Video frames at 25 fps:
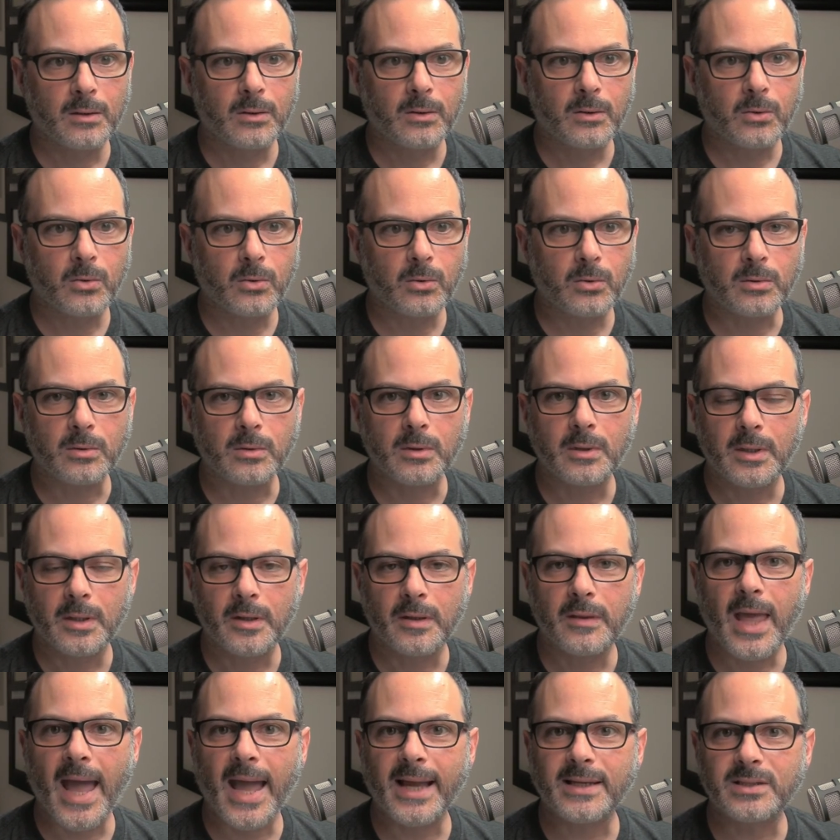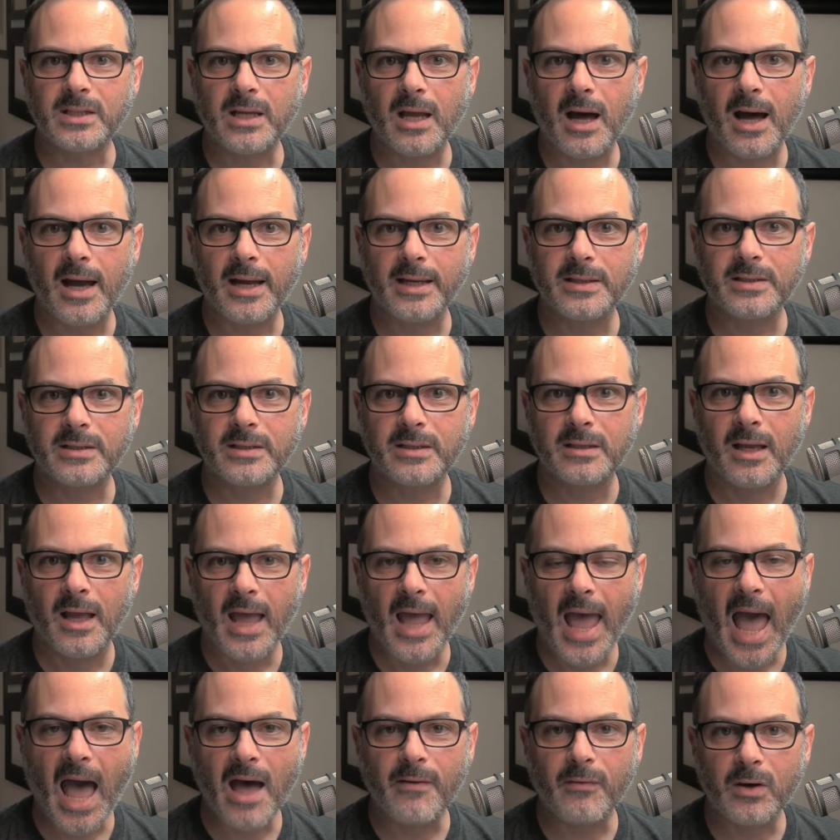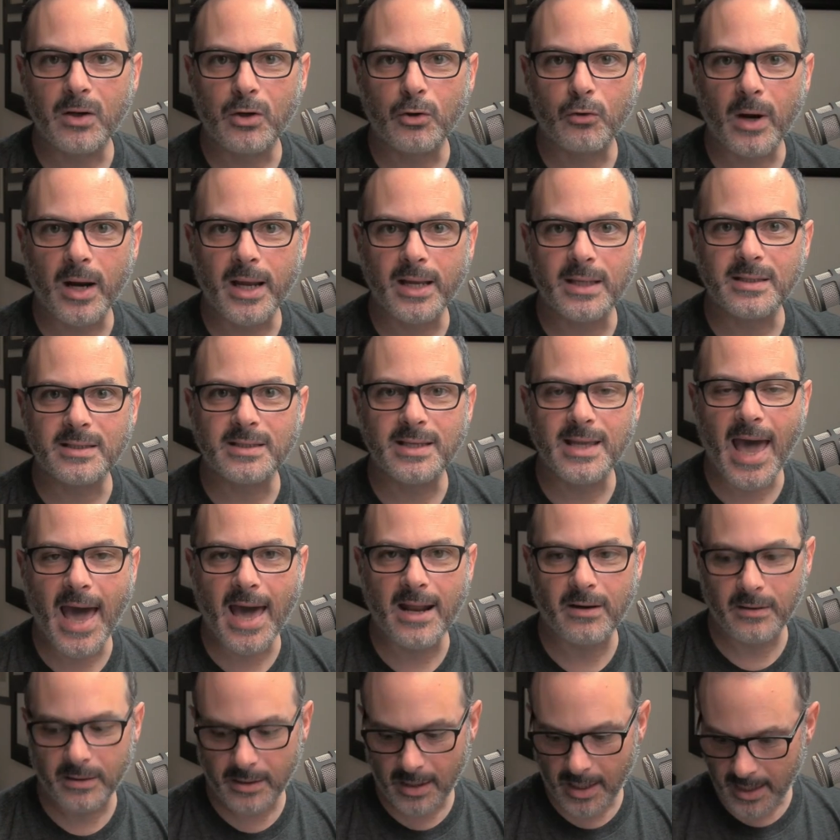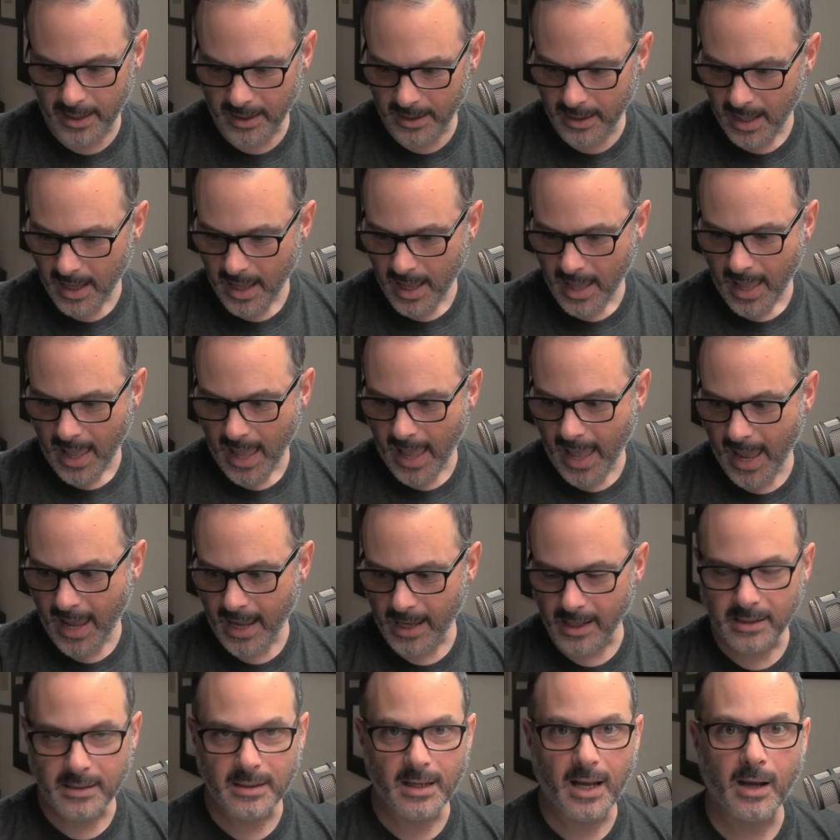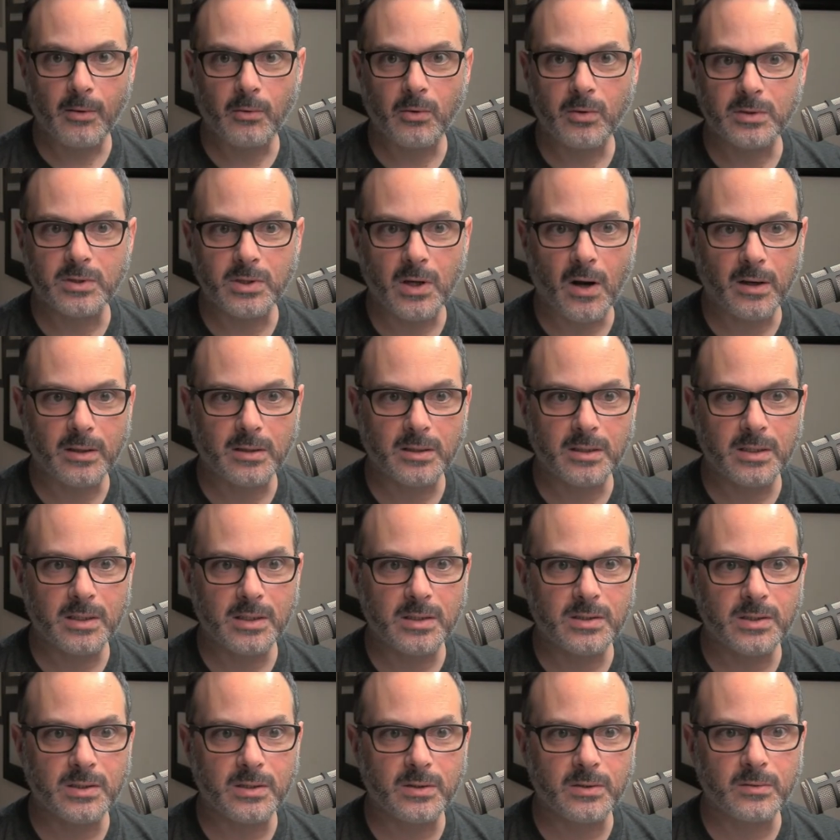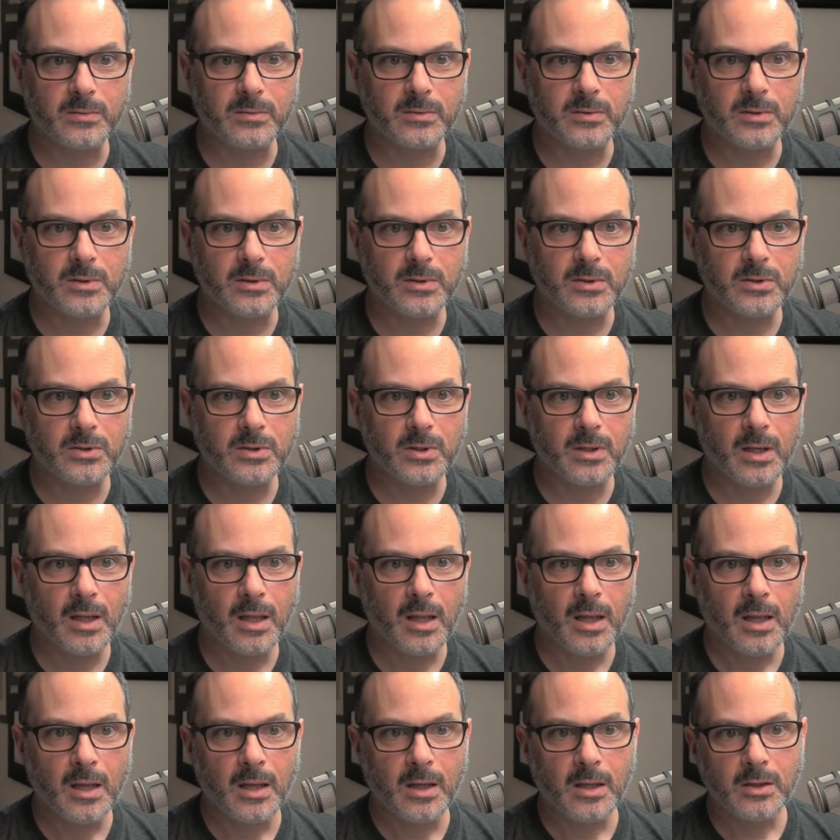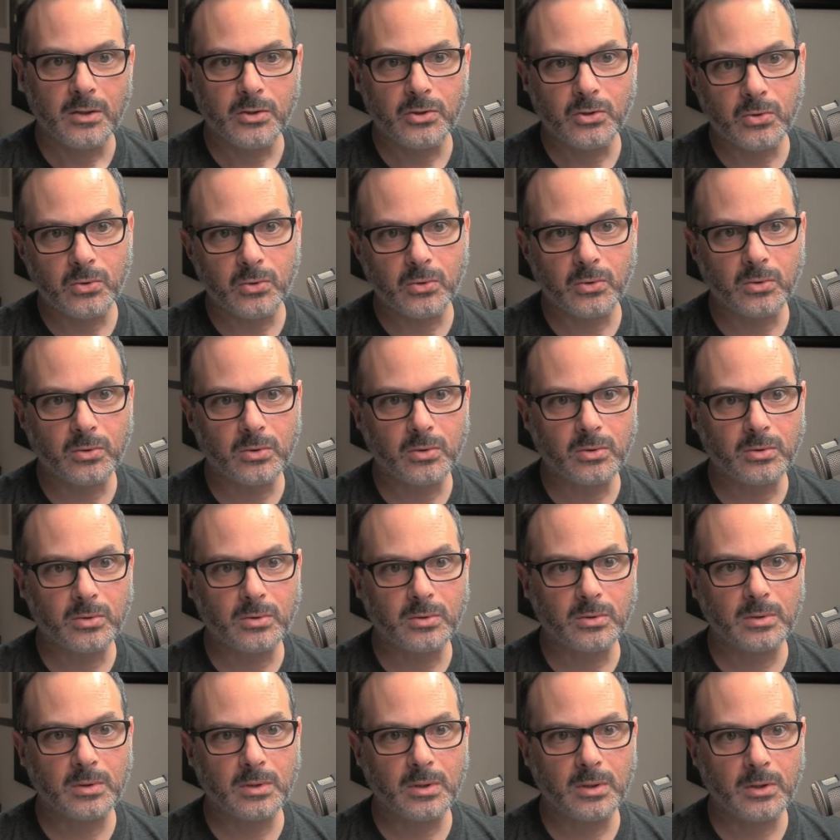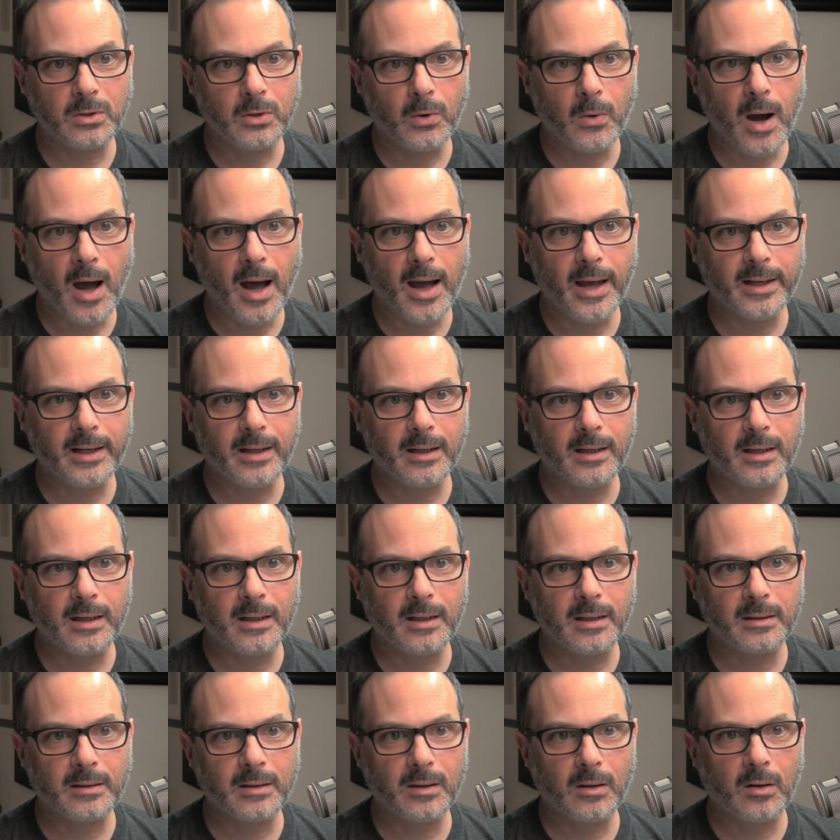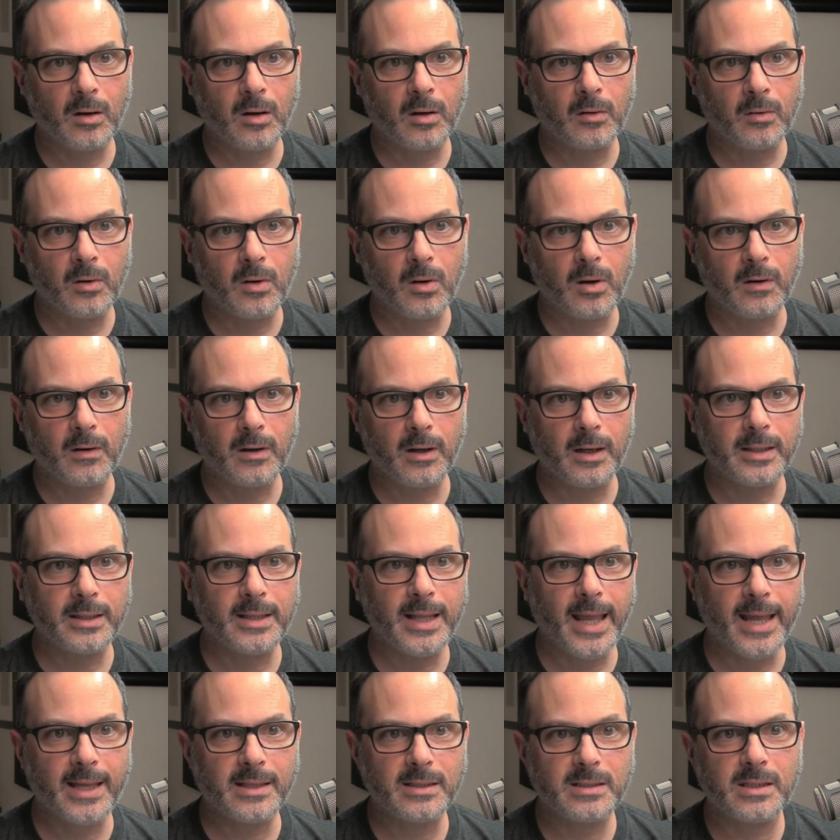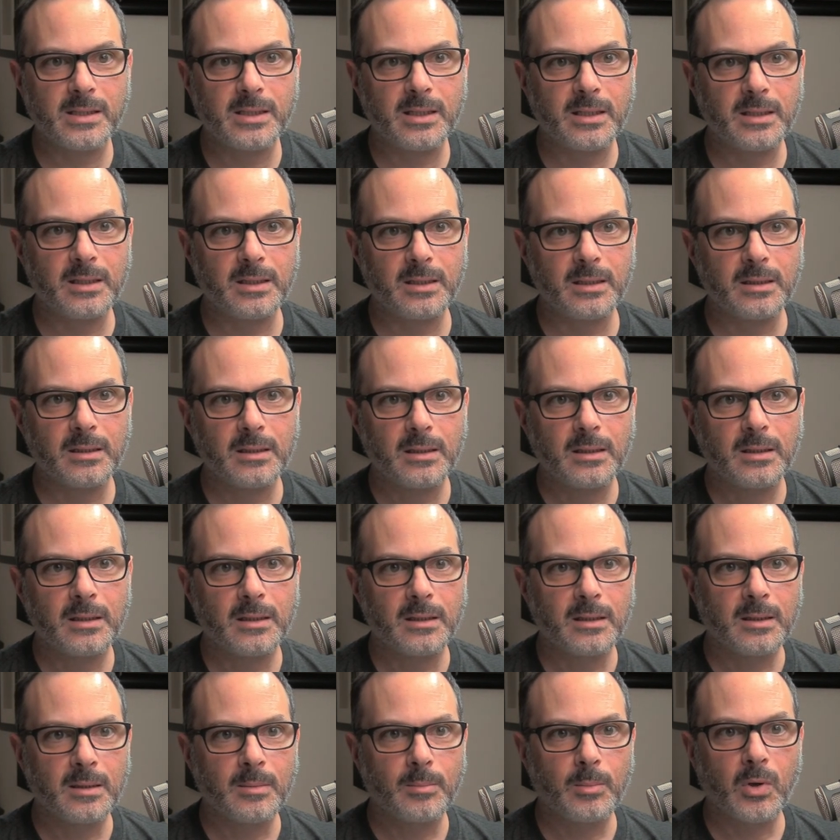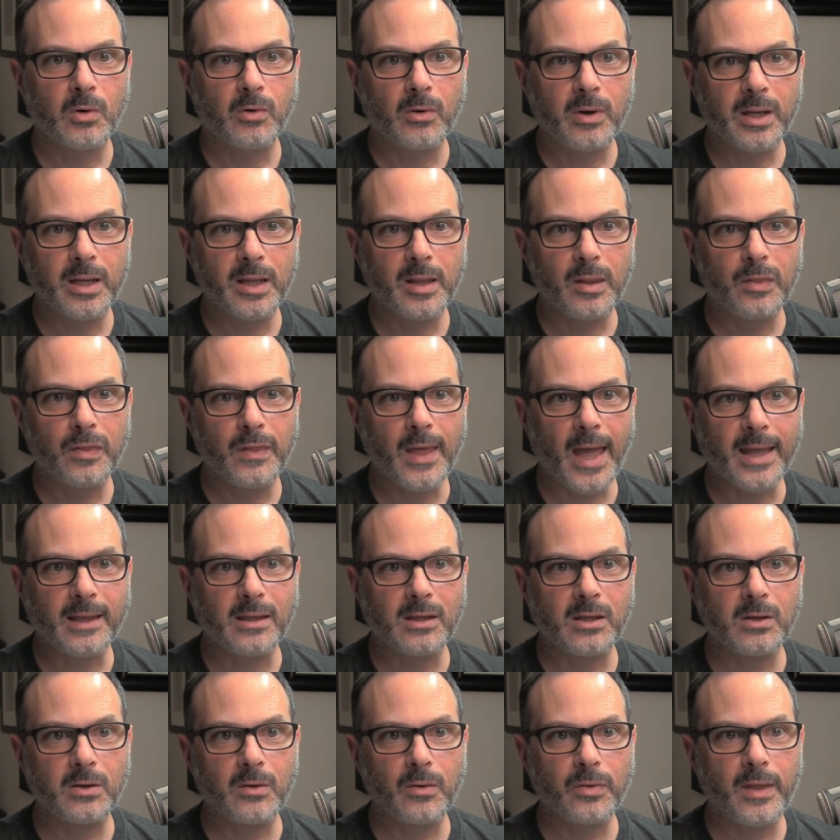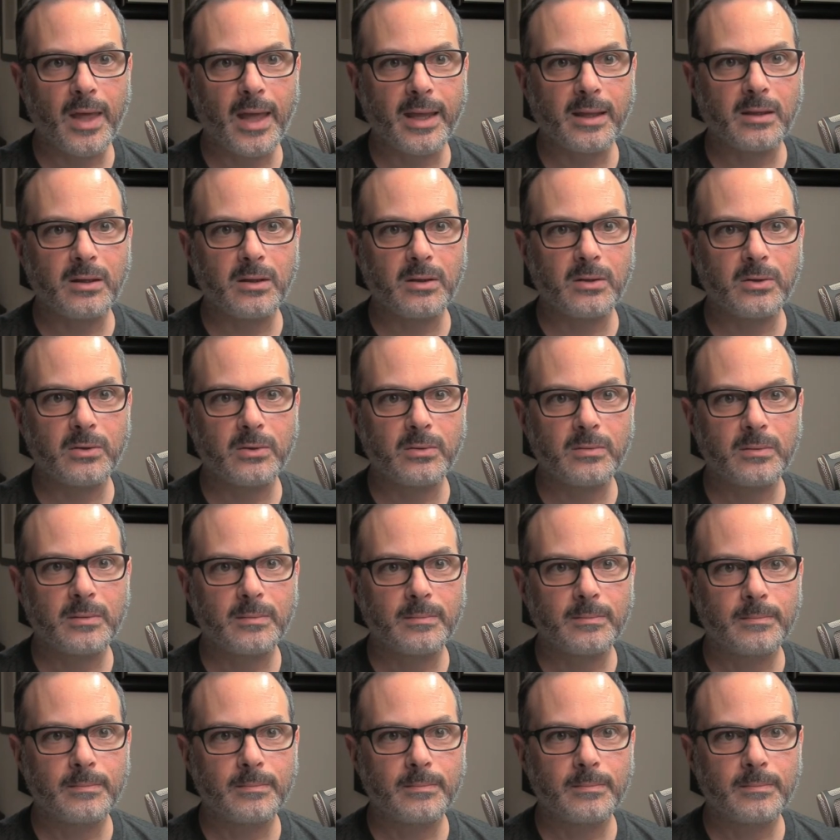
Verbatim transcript: Cool. Thanks, guys. Have a great Saturday. And I will talk to you soon. Jewel, Luana, Aurora, Nancy, Marie, thank you, thank you.